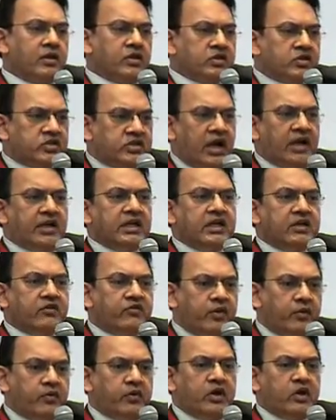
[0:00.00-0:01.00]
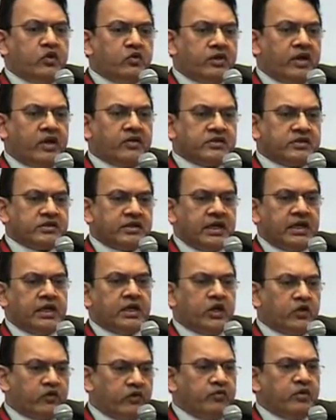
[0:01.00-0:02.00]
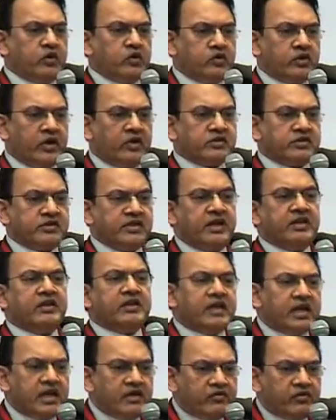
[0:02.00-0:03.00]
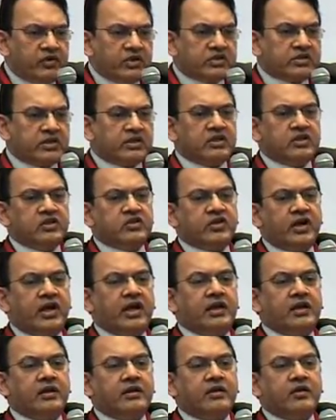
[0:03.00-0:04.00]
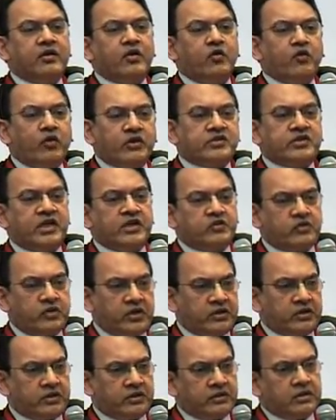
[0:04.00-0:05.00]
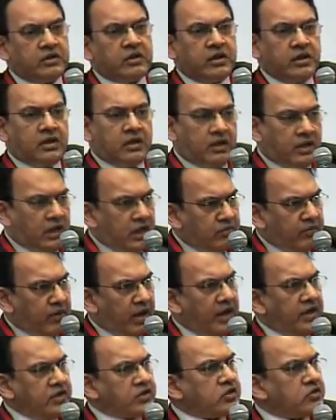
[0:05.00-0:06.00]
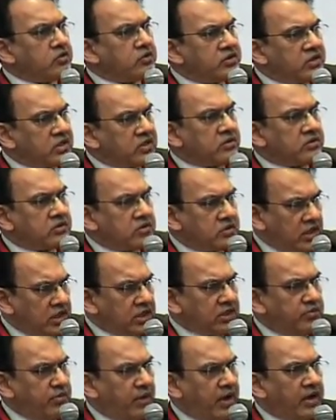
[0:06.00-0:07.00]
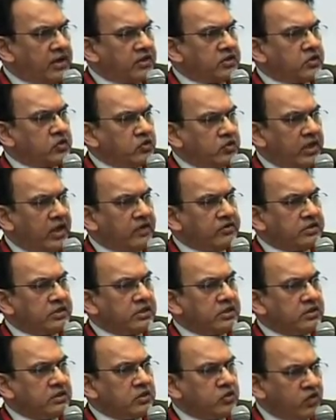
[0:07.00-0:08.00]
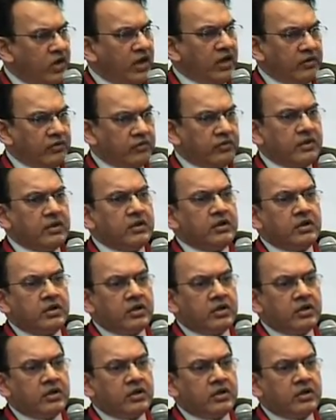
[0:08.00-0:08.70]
Starting in February 2008, November 2009, every single child was saturated. In March, 6th March 2012,